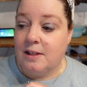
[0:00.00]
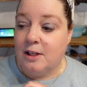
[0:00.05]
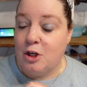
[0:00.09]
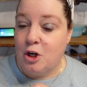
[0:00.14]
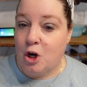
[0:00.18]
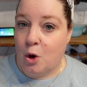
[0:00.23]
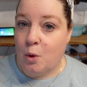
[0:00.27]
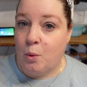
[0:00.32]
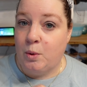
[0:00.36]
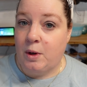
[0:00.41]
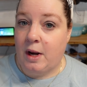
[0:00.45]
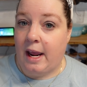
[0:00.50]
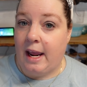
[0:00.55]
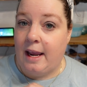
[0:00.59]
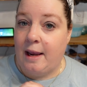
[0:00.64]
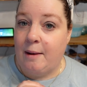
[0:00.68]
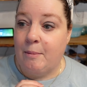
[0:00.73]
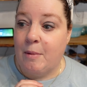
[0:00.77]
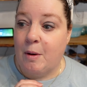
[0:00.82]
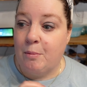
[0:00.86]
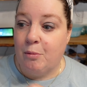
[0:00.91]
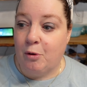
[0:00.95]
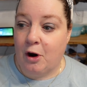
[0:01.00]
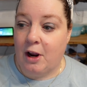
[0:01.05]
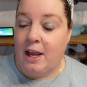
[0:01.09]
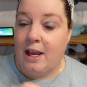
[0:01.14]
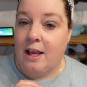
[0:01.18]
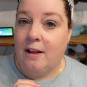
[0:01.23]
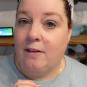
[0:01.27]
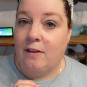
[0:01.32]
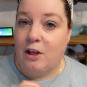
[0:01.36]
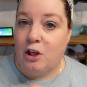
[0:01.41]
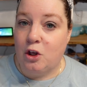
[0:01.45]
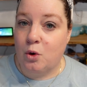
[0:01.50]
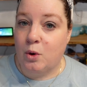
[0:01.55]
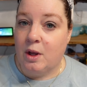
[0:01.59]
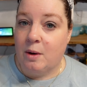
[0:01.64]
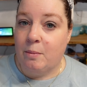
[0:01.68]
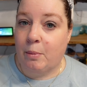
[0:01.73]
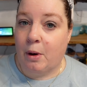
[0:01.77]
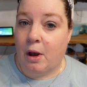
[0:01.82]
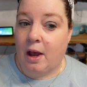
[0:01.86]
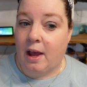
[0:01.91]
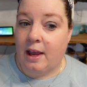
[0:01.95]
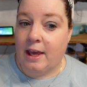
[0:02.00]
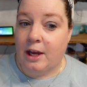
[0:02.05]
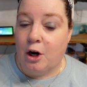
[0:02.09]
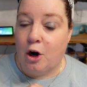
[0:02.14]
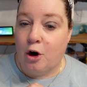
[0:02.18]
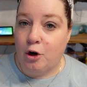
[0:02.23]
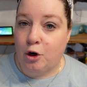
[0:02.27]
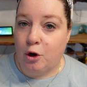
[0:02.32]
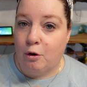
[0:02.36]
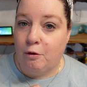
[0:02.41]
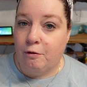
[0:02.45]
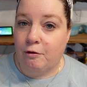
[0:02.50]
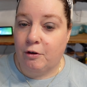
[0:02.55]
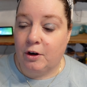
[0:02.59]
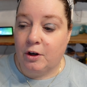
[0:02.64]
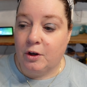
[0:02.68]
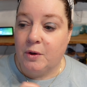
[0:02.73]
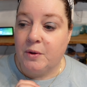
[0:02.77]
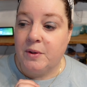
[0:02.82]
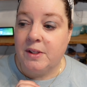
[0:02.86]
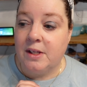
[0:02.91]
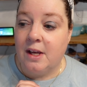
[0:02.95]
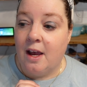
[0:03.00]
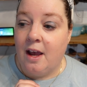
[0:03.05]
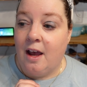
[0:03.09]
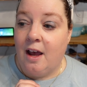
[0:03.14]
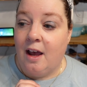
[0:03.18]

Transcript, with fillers: the no name brand that you can buy at our No Frills,